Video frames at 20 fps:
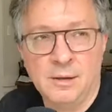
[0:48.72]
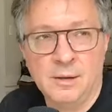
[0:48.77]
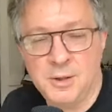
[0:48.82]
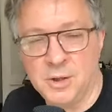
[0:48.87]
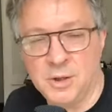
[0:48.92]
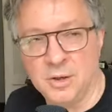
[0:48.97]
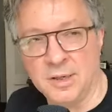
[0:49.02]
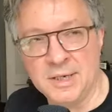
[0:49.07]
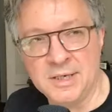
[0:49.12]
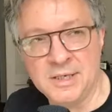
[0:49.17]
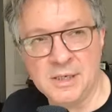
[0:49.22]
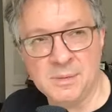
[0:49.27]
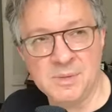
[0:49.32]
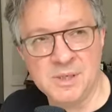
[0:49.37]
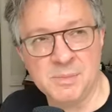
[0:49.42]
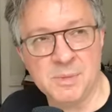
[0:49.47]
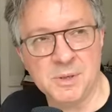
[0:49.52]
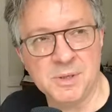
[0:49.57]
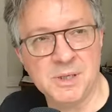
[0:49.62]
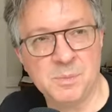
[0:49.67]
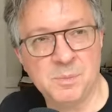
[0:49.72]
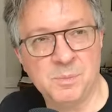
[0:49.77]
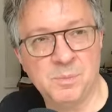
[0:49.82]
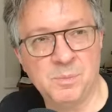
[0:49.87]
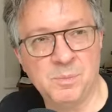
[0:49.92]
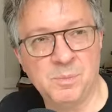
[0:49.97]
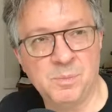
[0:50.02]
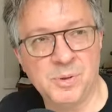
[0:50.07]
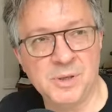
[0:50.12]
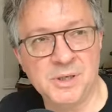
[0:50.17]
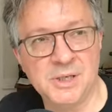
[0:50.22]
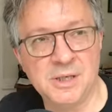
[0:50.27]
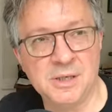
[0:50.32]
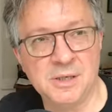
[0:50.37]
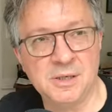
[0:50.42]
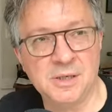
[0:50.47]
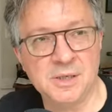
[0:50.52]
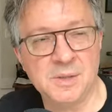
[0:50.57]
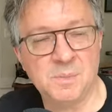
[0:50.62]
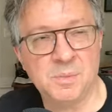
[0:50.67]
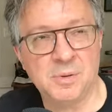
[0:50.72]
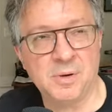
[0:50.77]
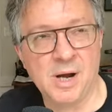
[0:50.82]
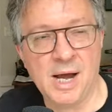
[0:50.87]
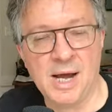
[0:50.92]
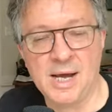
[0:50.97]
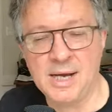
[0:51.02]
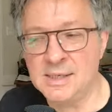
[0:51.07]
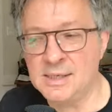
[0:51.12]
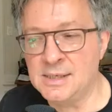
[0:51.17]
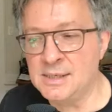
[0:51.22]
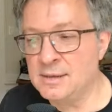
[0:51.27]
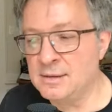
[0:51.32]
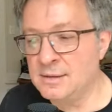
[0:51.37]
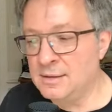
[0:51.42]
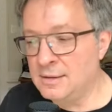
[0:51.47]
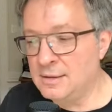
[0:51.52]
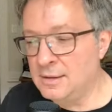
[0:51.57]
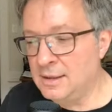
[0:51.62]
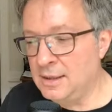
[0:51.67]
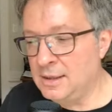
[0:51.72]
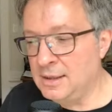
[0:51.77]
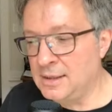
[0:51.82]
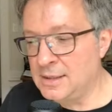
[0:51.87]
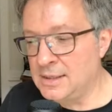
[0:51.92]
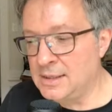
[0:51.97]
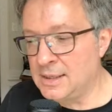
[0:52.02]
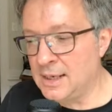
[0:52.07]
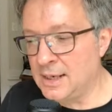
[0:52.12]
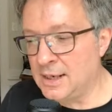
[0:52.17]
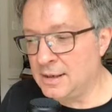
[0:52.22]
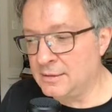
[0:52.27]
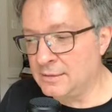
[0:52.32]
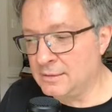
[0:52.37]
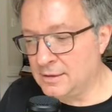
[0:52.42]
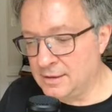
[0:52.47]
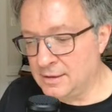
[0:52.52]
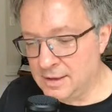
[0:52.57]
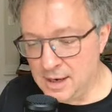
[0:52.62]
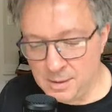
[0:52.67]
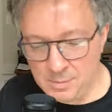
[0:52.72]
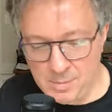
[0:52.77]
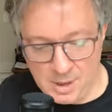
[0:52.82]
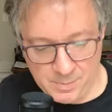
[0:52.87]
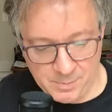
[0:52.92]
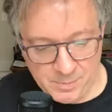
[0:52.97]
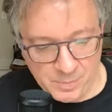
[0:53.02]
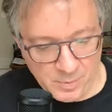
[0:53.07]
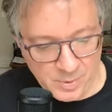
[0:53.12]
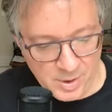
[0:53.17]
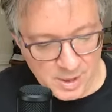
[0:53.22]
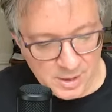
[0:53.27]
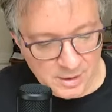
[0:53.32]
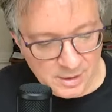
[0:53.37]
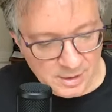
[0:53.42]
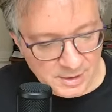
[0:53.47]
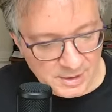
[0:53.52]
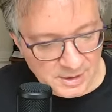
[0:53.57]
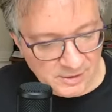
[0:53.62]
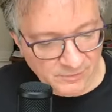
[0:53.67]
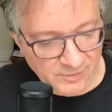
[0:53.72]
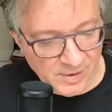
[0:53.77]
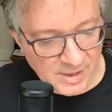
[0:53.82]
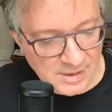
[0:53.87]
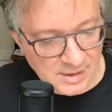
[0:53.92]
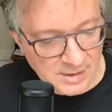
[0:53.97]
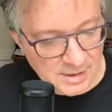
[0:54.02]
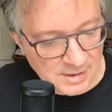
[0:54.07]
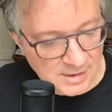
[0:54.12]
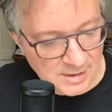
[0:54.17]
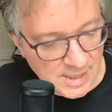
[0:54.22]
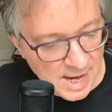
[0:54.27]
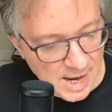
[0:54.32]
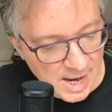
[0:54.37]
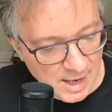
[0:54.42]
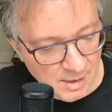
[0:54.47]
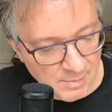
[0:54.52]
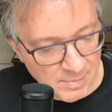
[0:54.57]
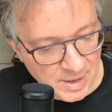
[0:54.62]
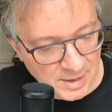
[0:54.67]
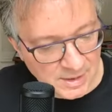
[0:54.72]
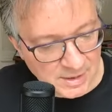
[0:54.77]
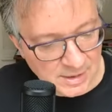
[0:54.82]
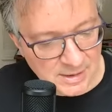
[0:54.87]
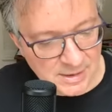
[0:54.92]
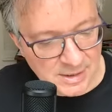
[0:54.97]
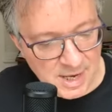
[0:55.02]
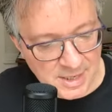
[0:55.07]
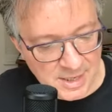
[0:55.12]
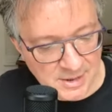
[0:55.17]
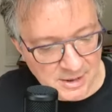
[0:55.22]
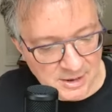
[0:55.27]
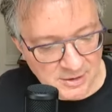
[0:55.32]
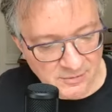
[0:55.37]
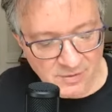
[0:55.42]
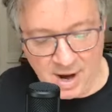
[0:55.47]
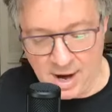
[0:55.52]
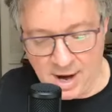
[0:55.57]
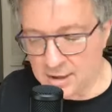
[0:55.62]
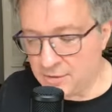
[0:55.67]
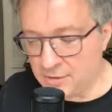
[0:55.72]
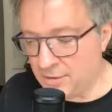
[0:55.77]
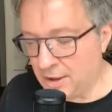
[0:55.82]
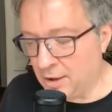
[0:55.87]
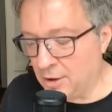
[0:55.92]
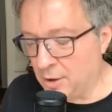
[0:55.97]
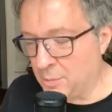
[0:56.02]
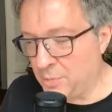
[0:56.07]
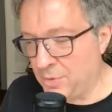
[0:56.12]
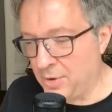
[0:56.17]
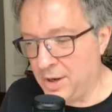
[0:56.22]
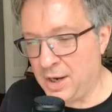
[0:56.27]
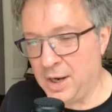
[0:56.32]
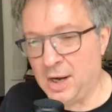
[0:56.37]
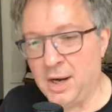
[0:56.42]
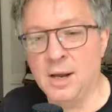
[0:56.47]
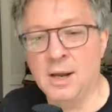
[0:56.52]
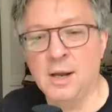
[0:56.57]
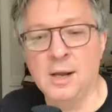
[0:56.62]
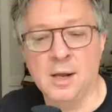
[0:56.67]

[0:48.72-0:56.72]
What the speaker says: journalism's most prestigious prize is come up with. Suffice it to say, it makes a sausage factory look pretty.